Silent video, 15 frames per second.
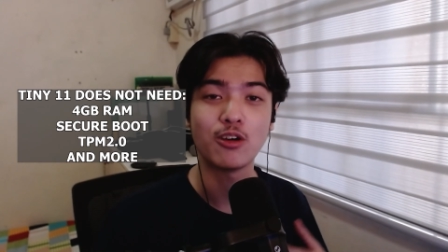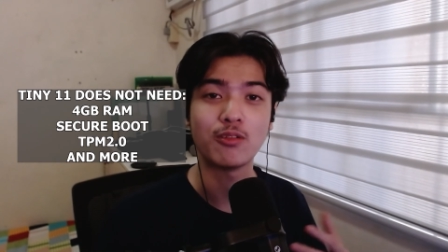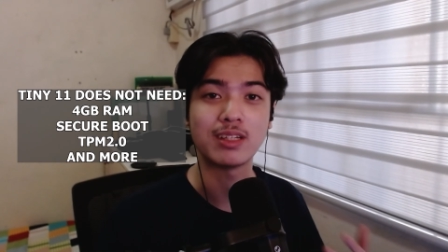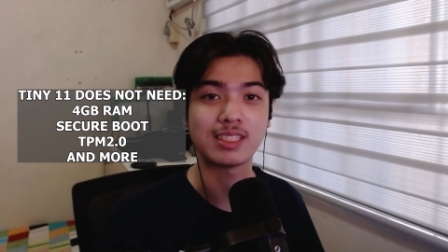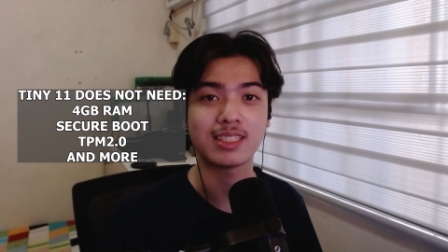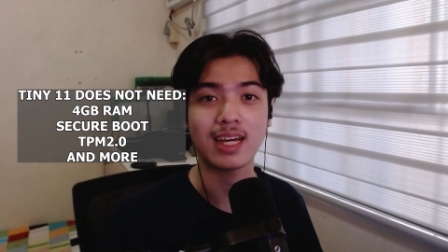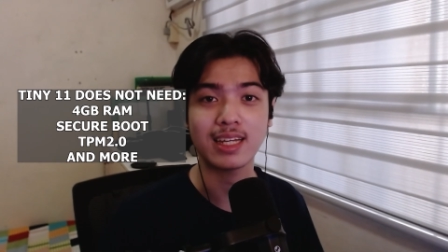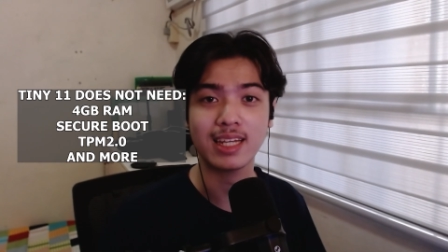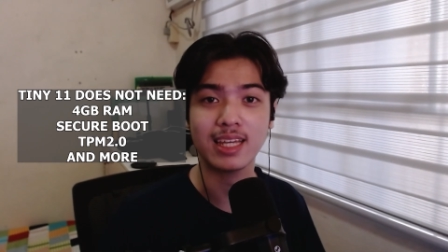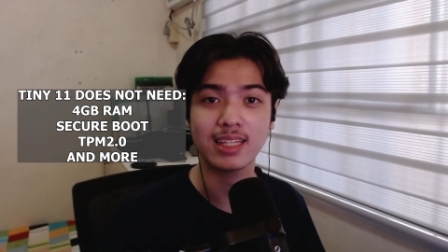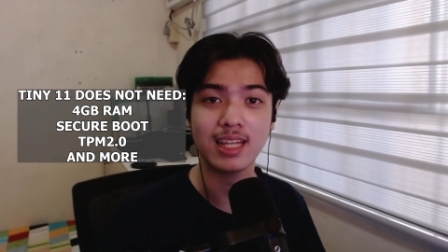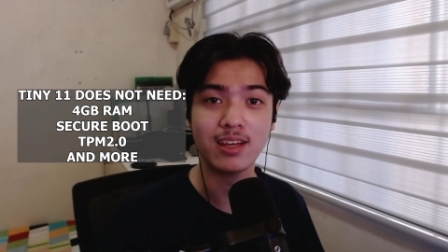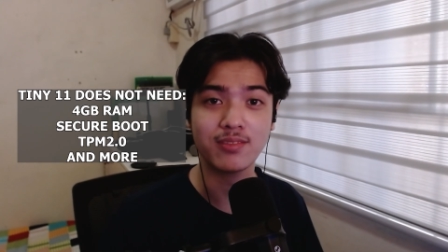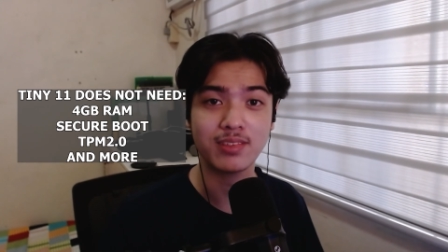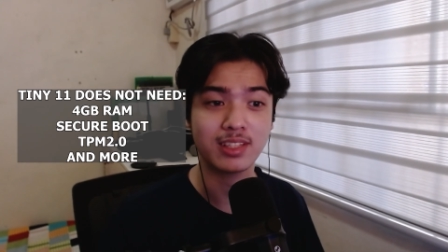With Tiny
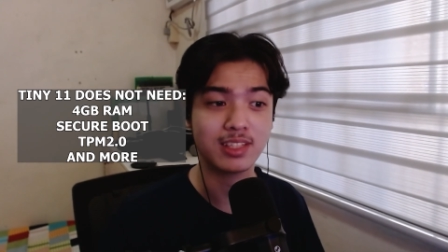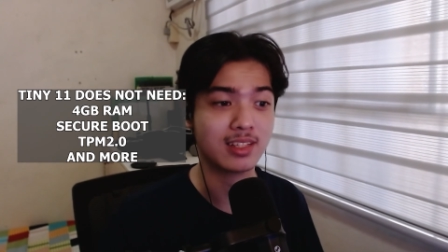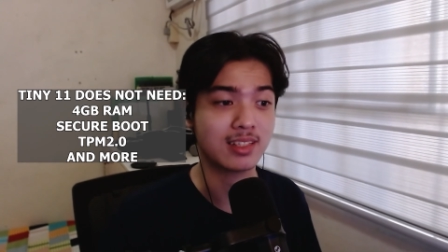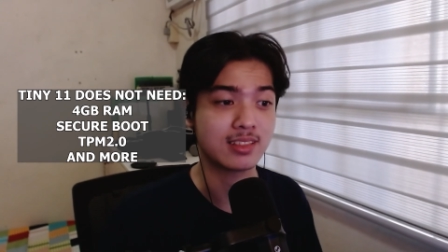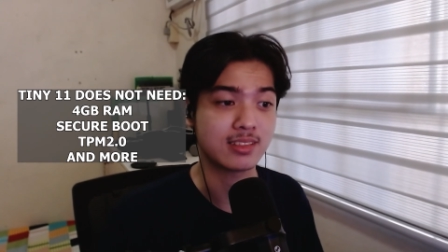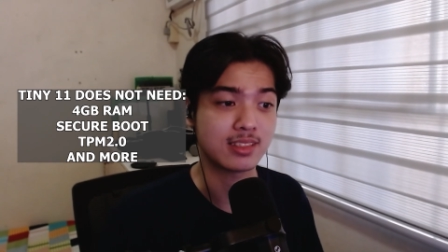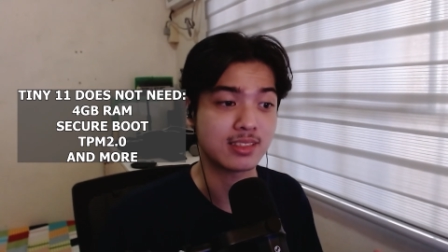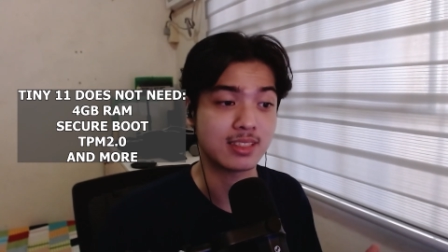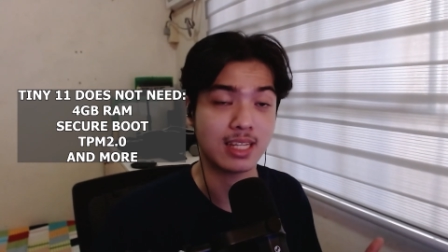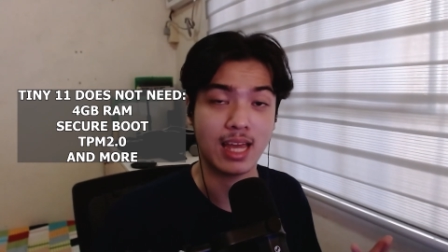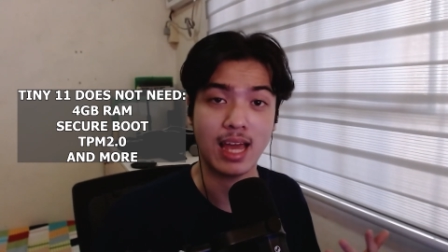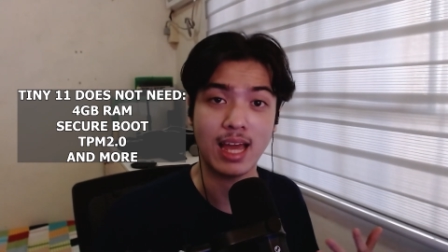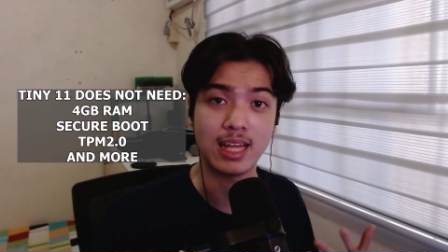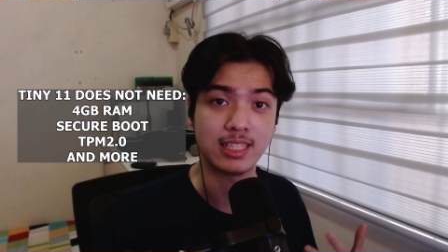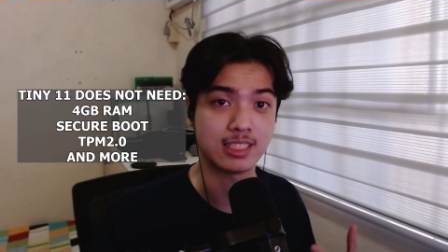11, you can just
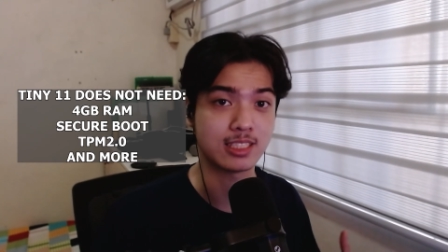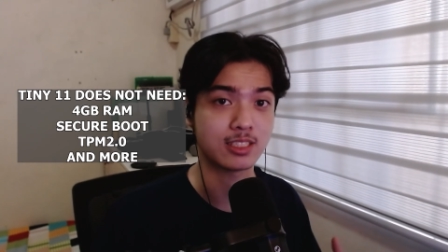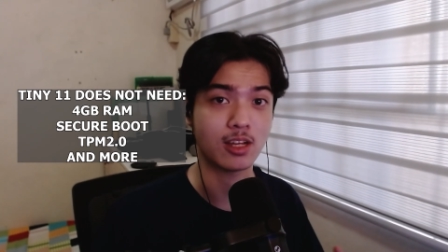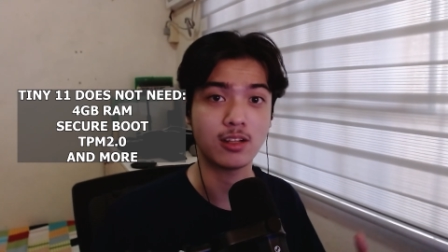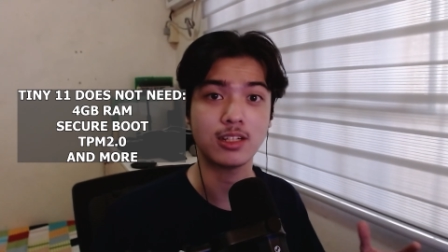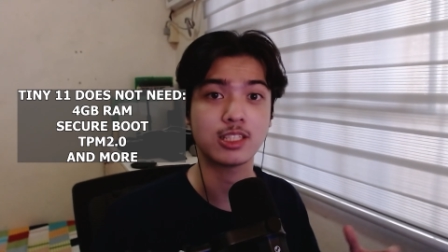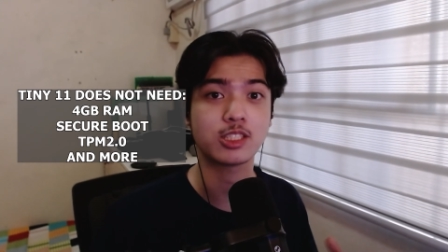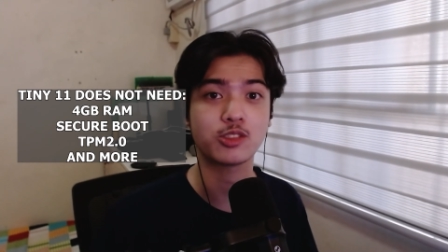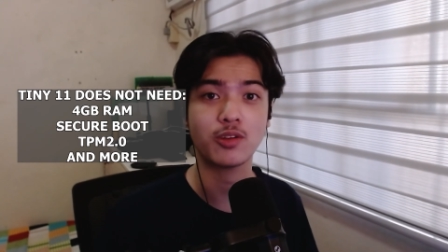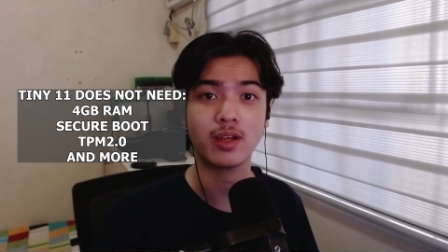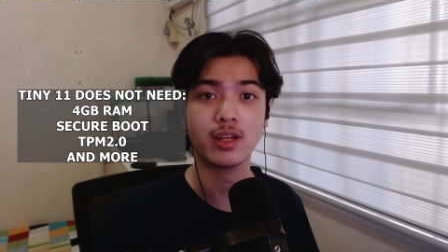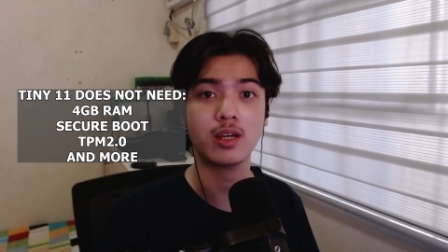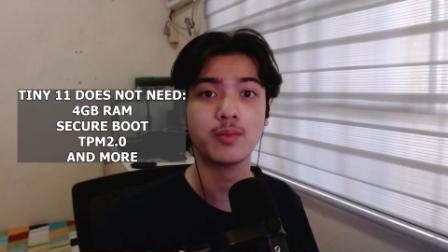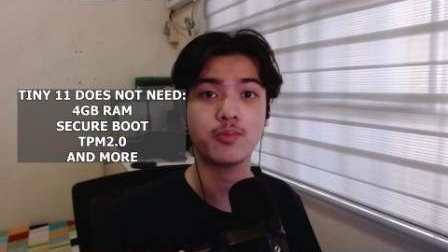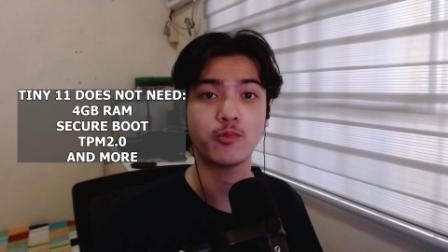install it
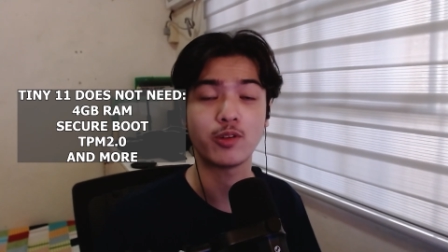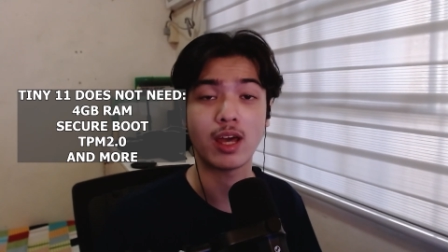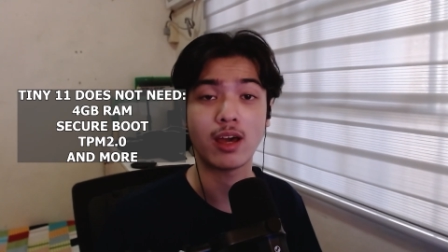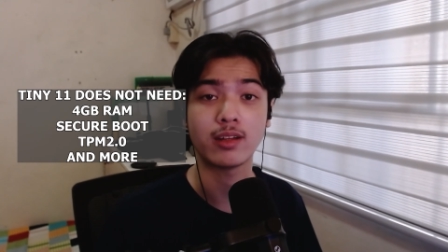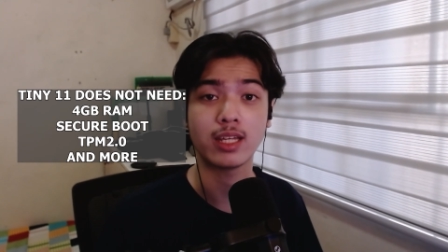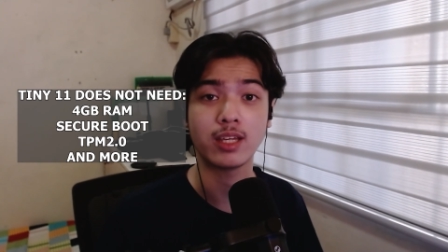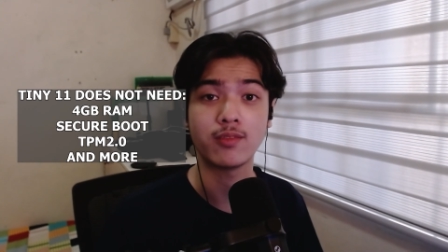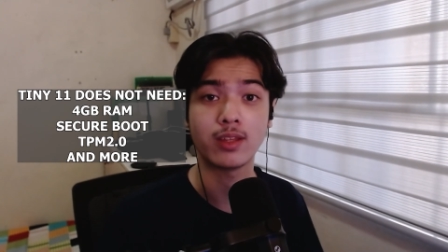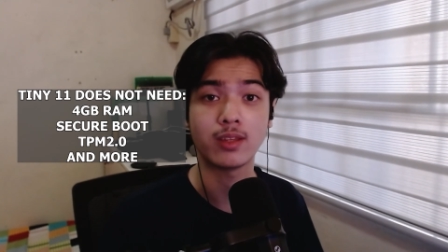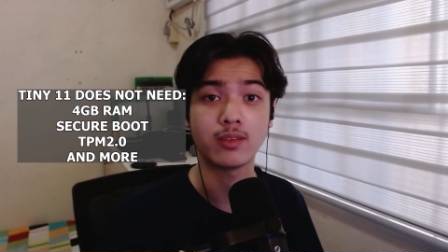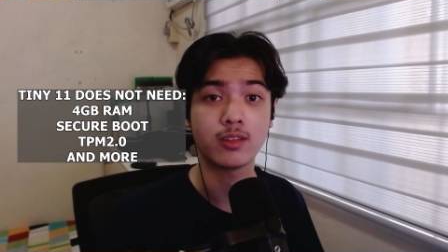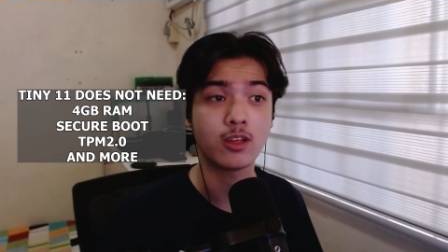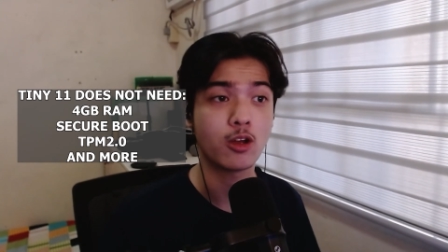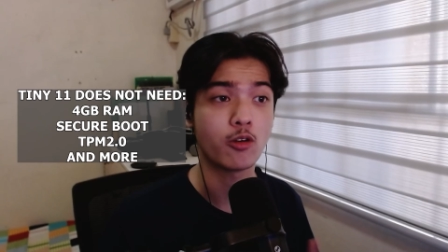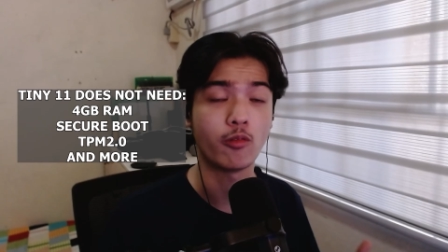straight up without even
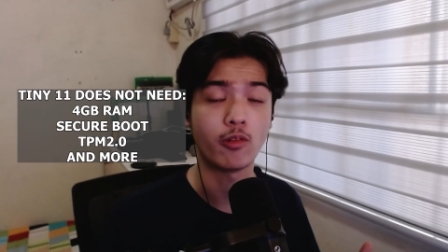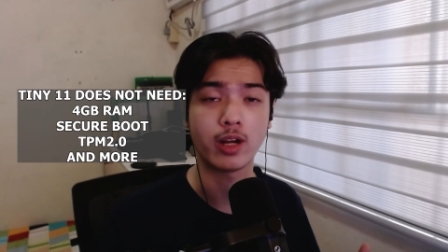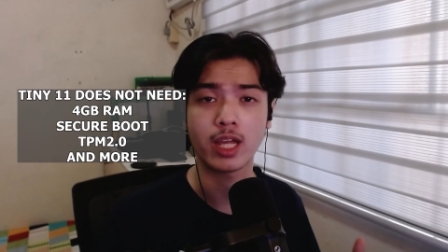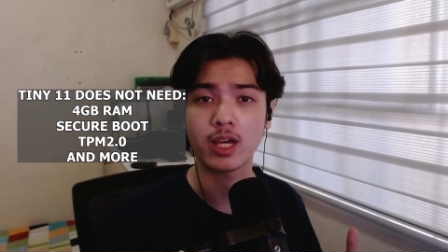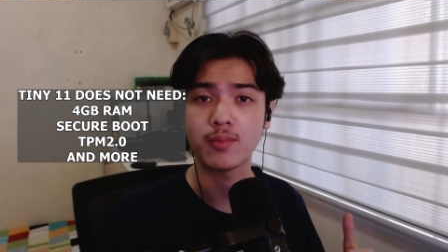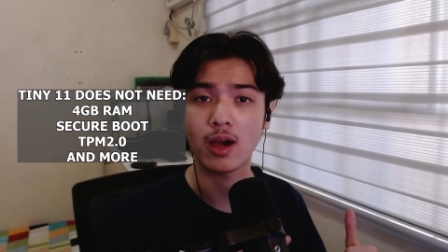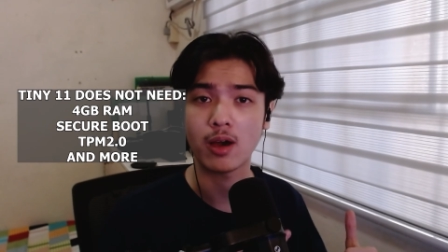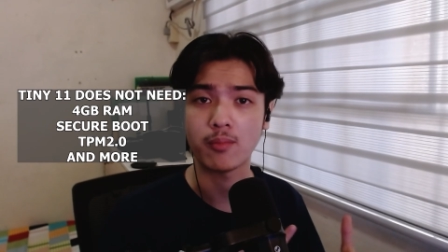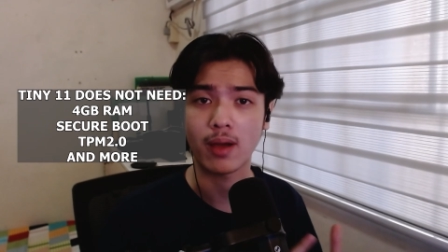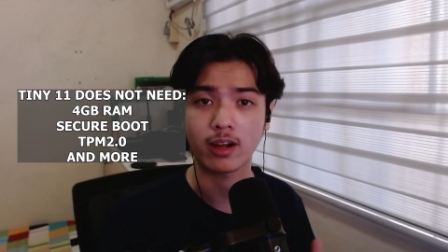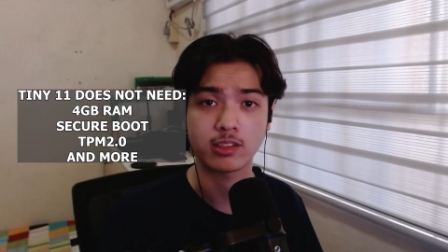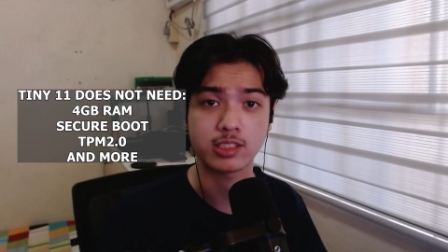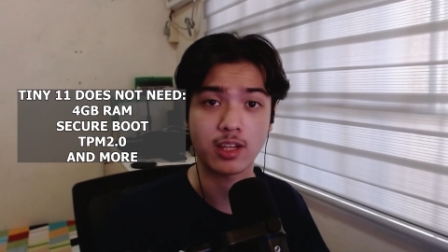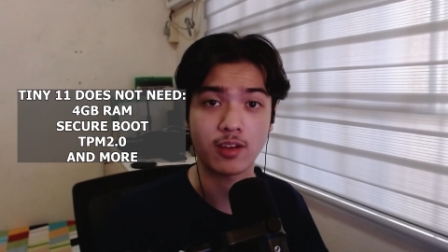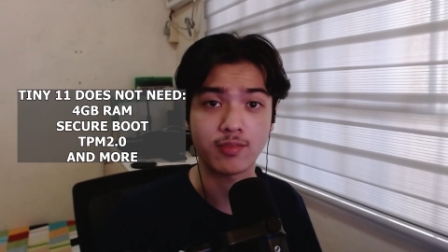worrying about
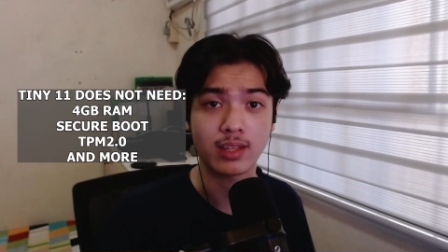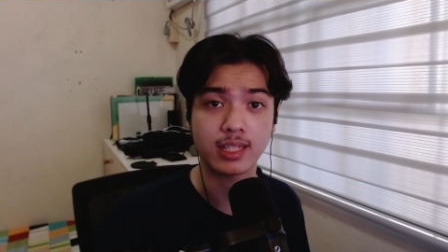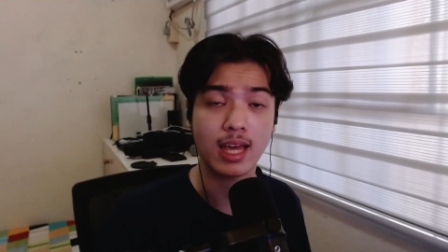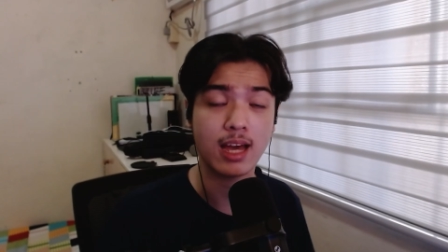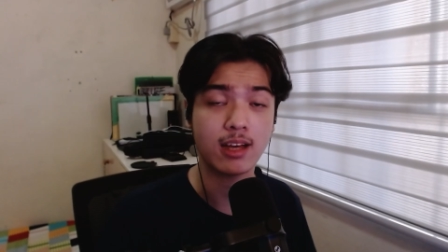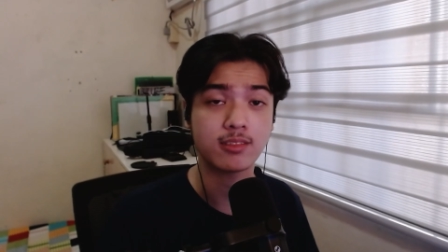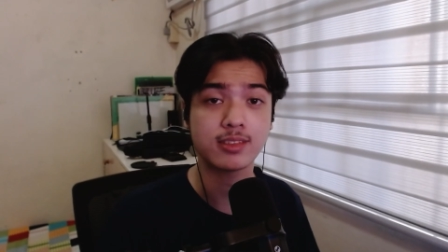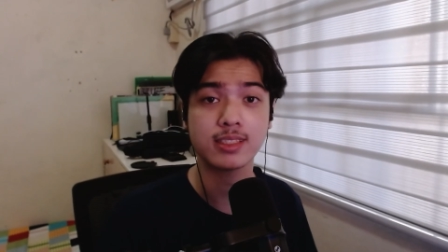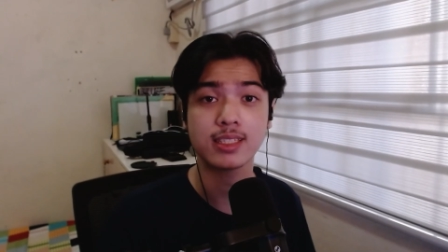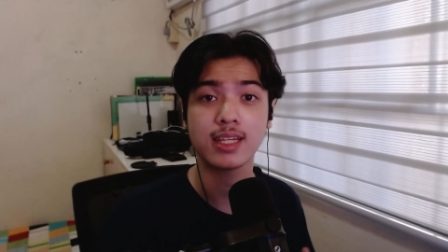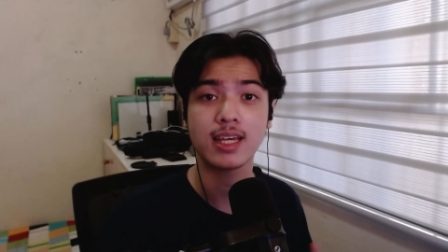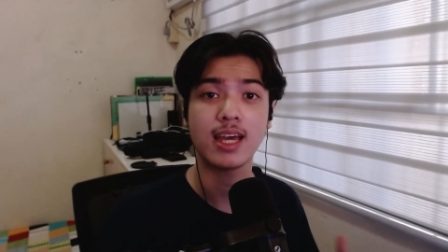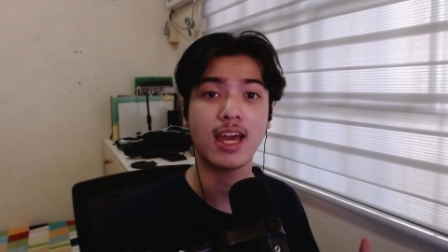Microsoft accounts